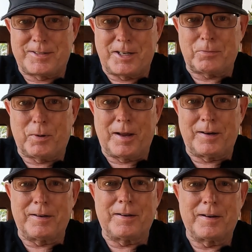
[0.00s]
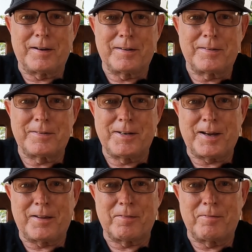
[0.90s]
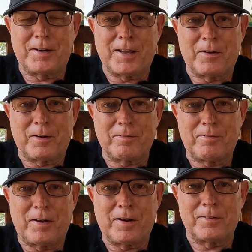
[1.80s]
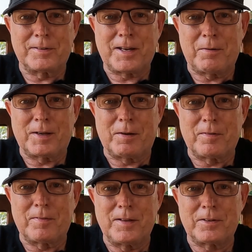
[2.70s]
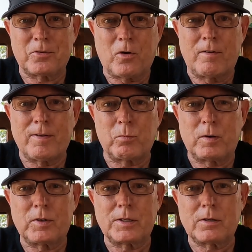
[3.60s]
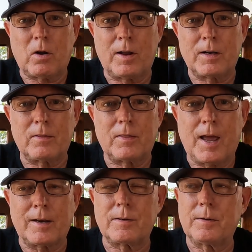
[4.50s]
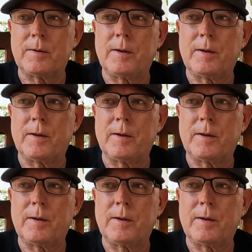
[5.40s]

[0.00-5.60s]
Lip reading: just wait, check out the video and photos coming up of this drive, and we've decided that